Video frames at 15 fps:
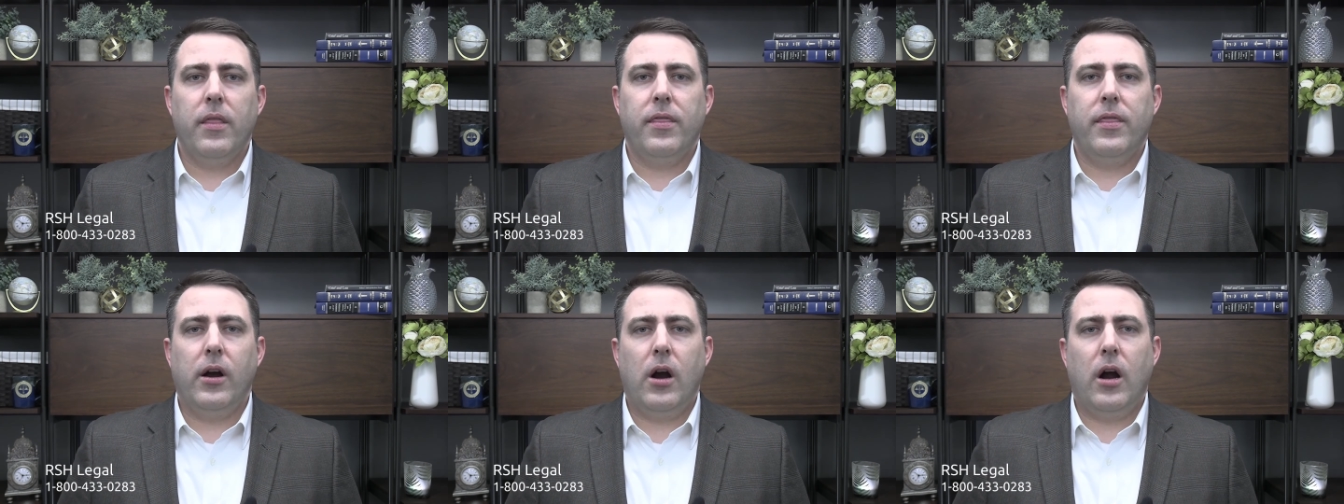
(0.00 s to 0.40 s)

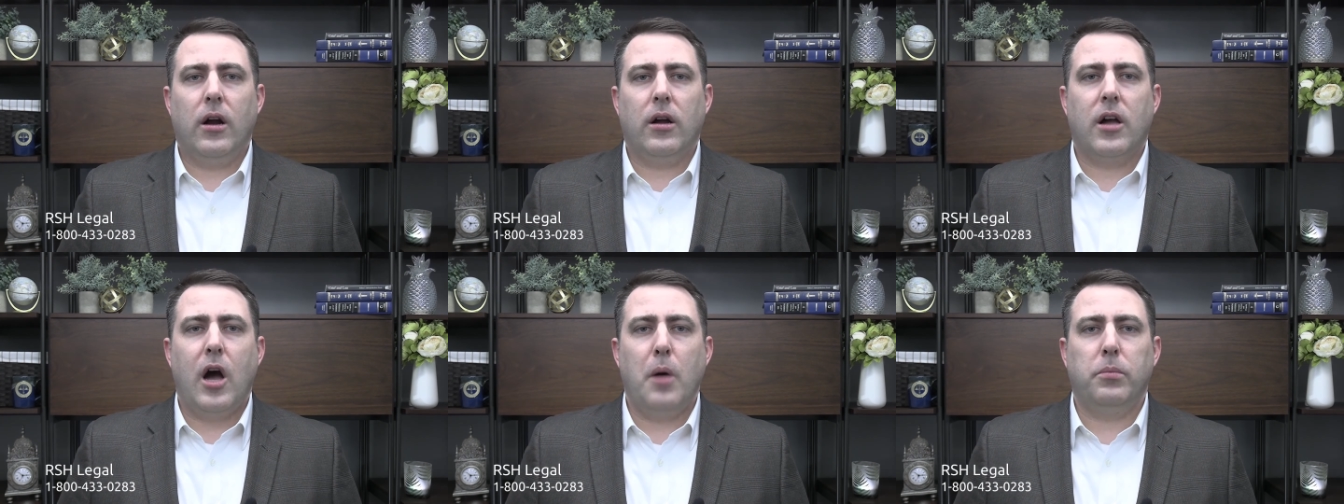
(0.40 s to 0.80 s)
There
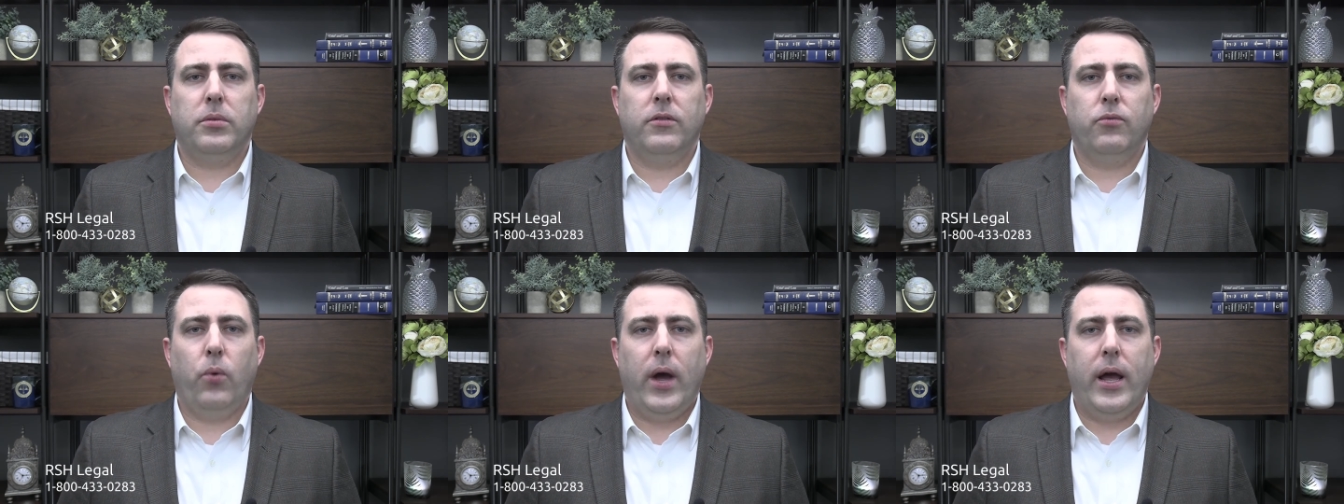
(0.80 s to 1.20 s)
are a couple
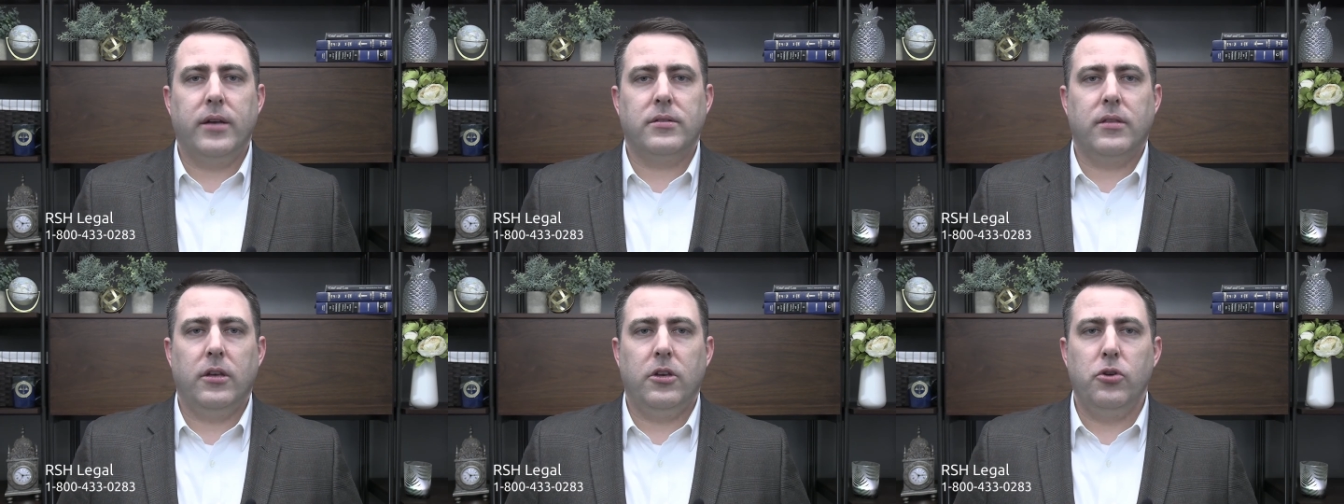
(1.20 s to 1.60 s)
of
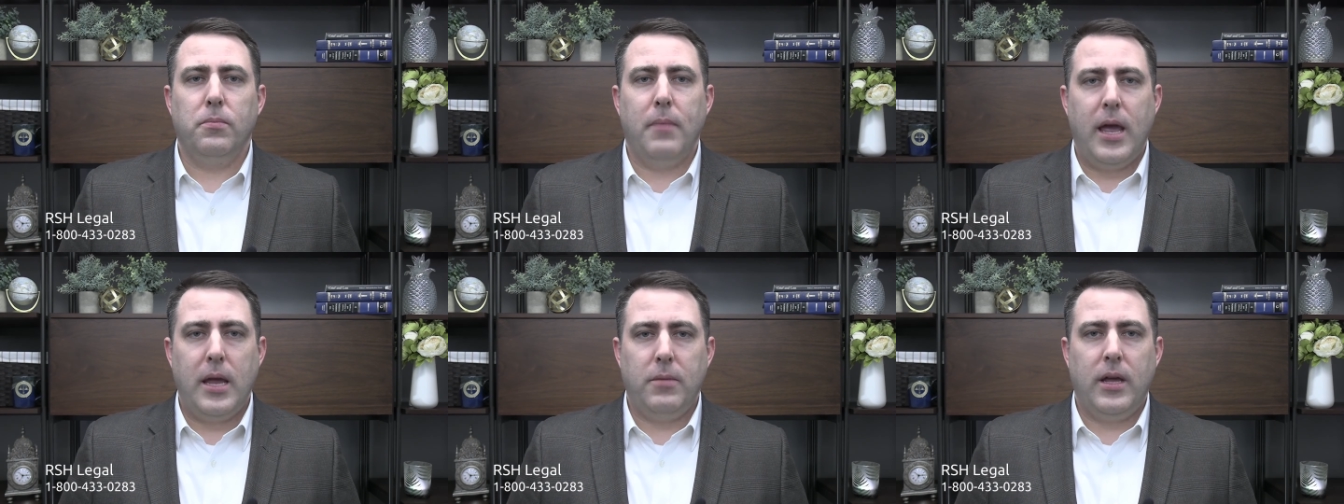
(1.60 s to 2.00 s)
ways that you
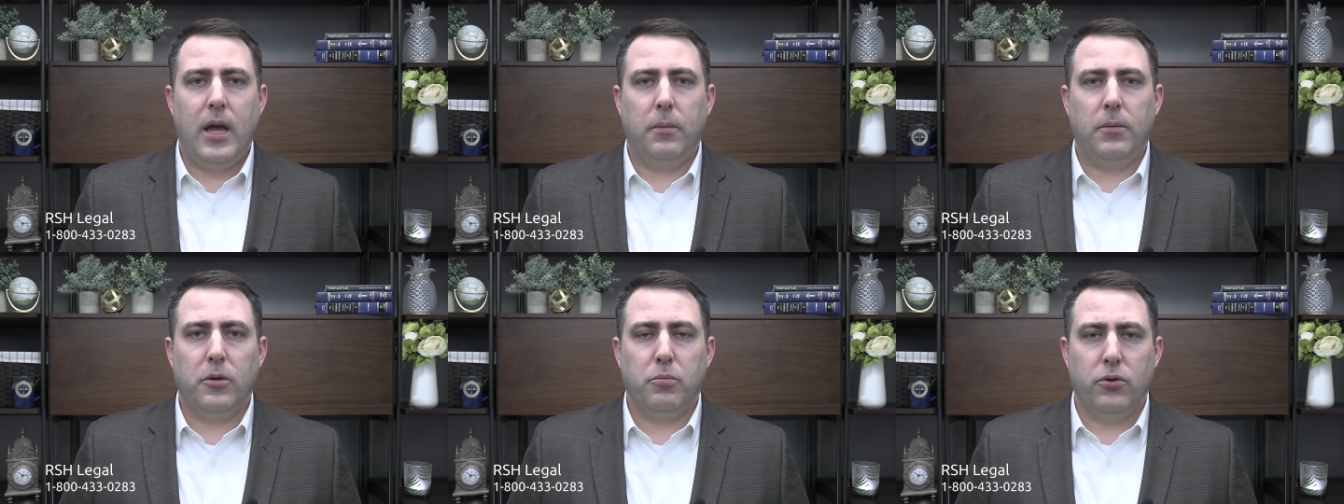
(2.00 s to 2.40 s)
may be
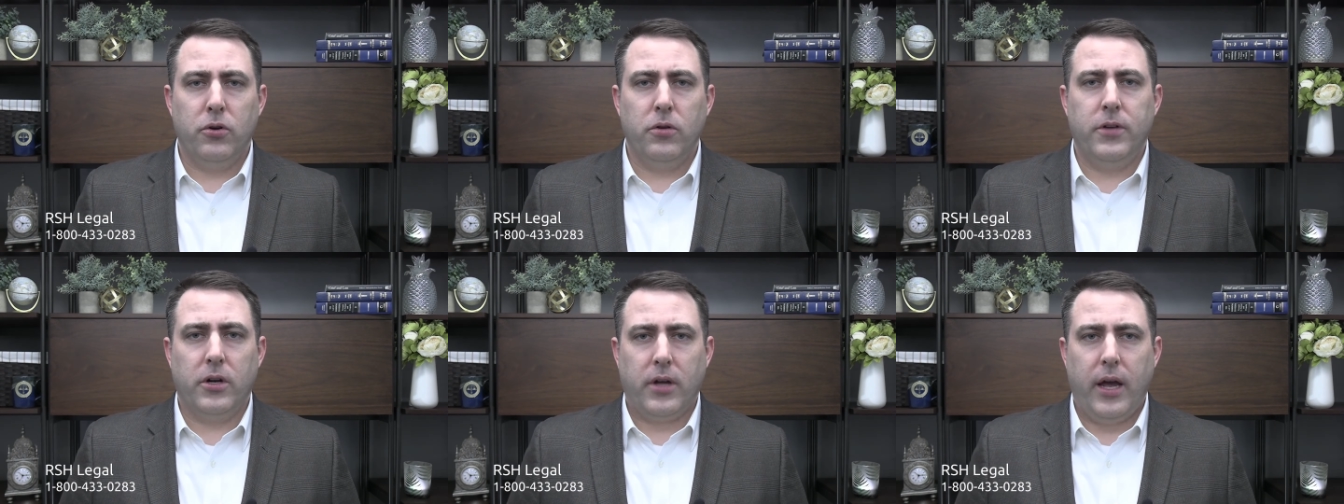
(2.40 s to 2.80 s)
able to
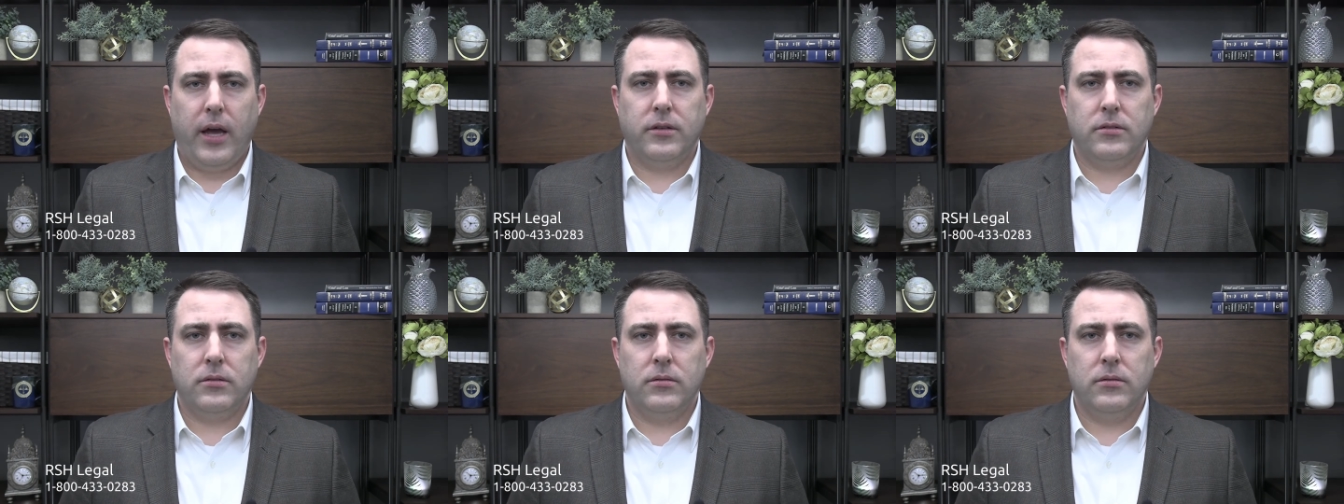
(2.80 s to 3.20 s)
prove your case.